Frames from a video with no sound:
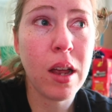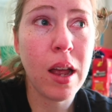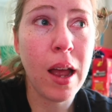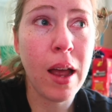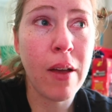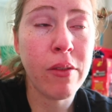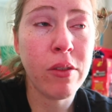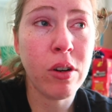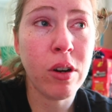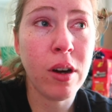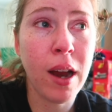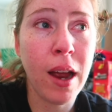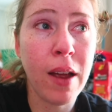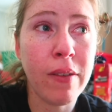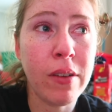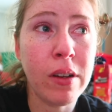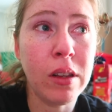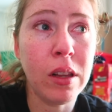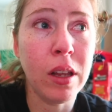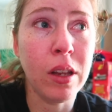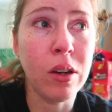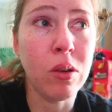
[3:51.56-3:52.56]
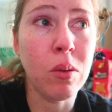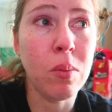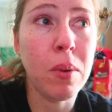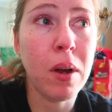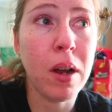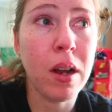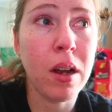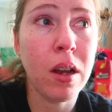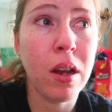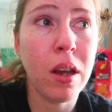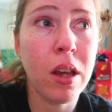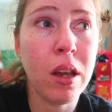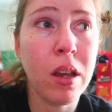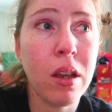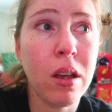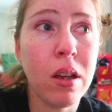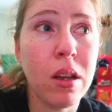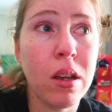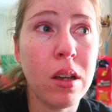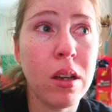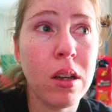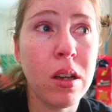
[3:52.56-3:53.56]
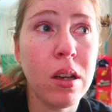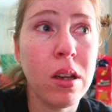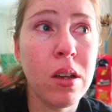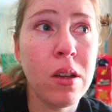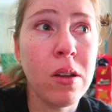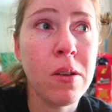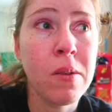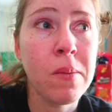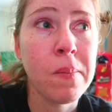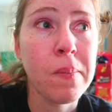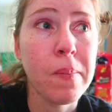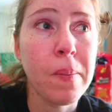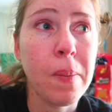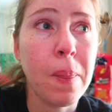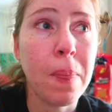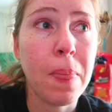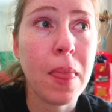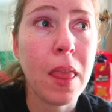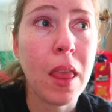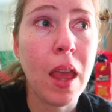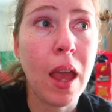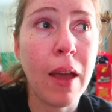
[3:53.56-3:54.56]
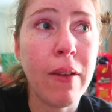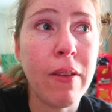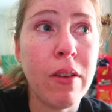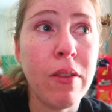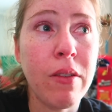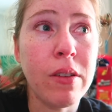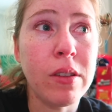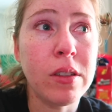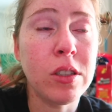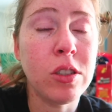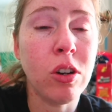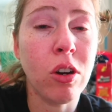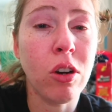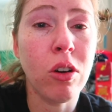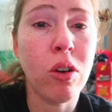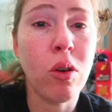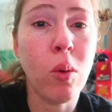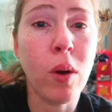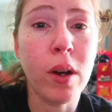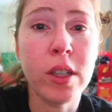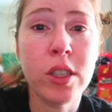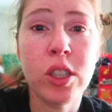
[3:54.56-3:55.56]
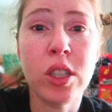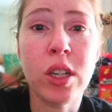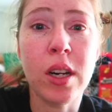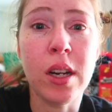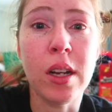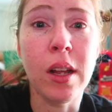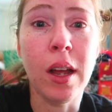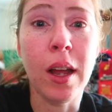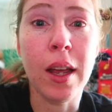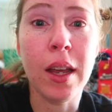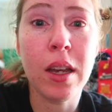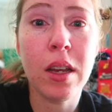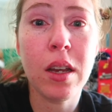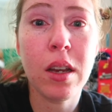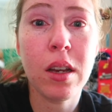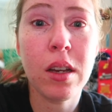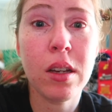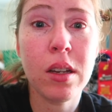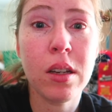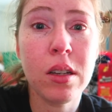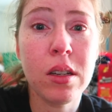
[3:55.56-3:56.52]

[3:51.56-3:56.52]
after having Little Bug, I've even started questioning, like,